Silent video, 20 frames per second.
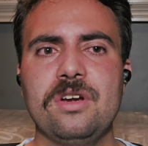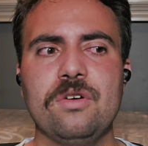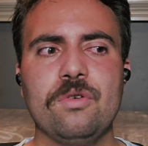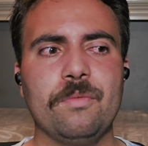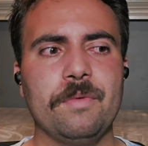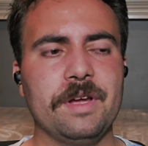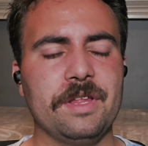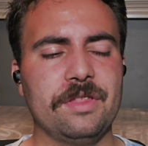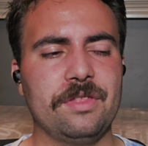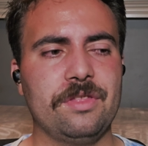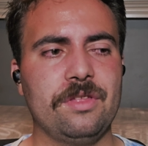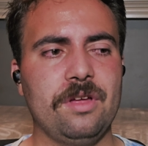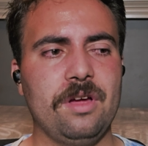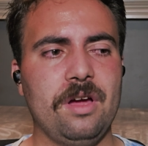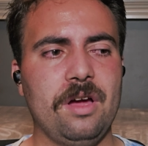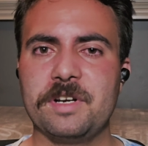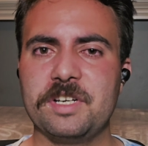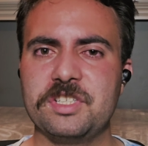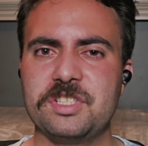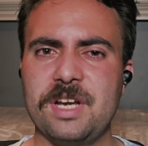with
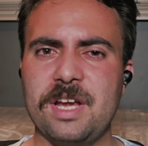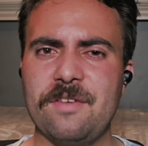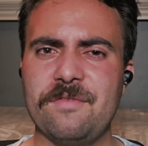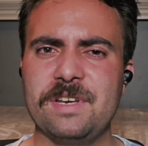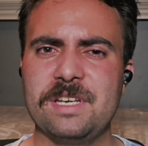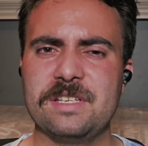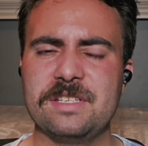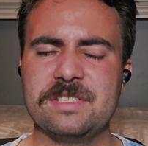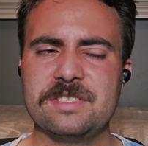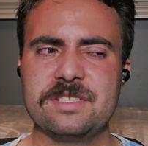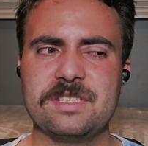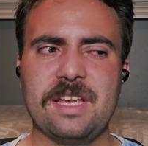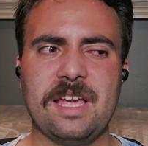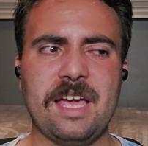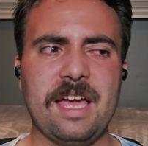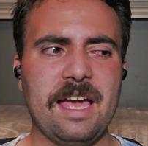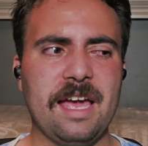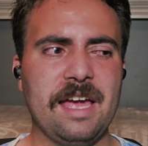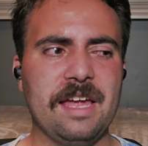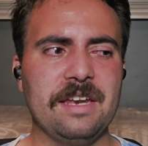Rich Evans
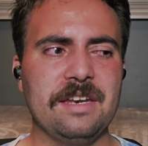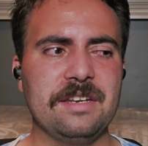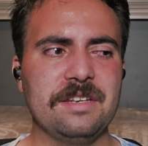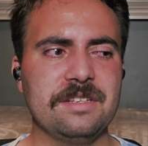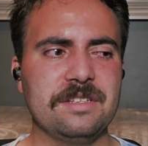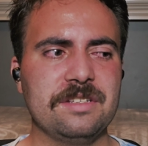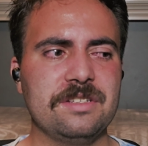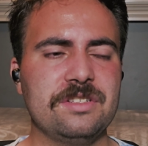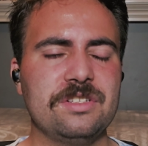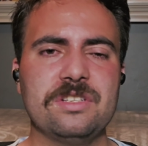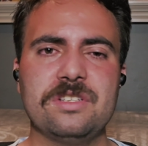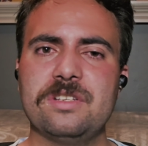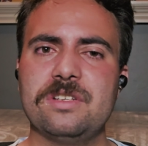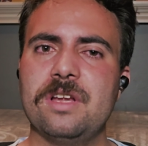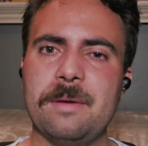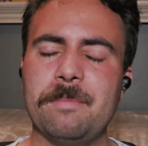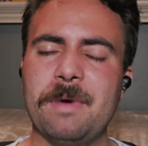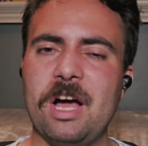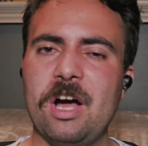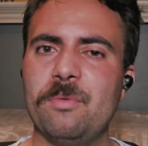and Jay
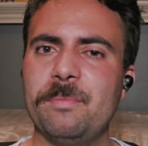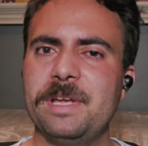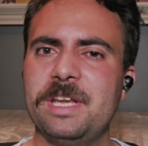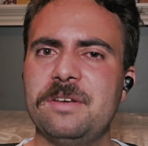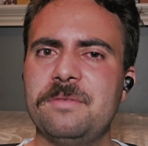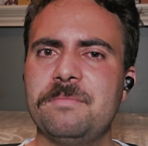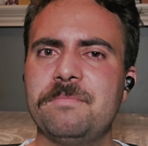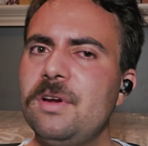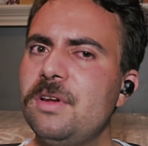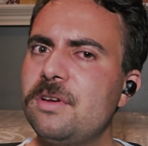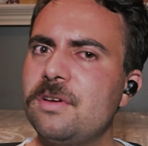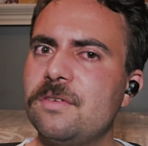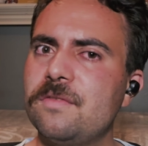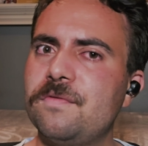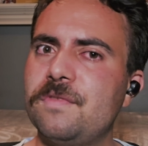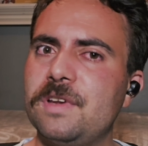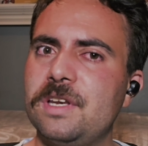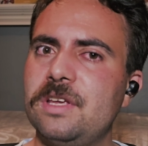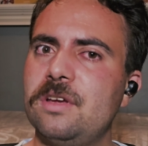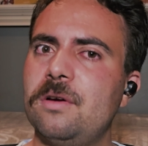Bauman. Very good
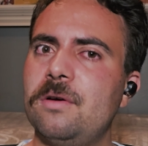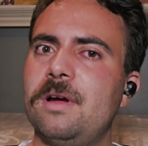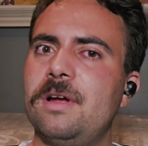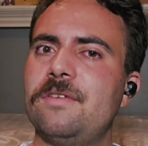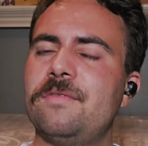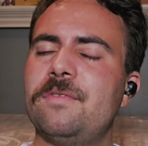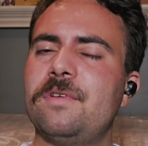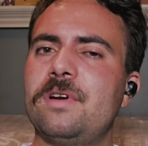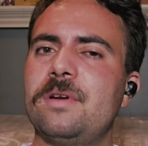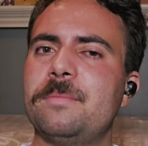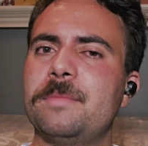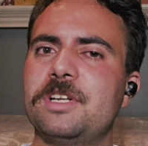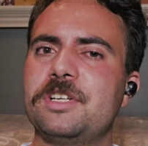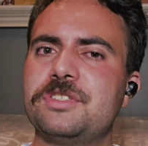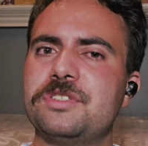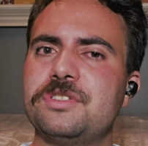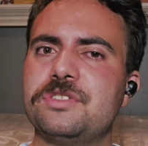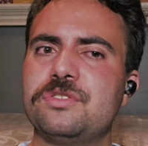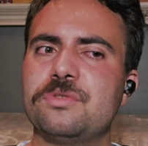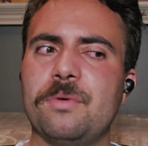video. I very
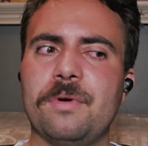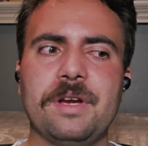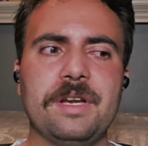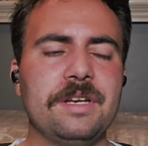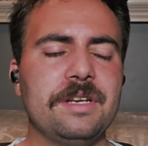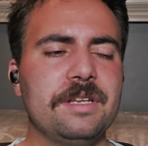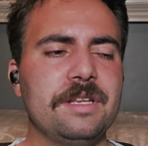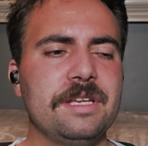much enjoyed.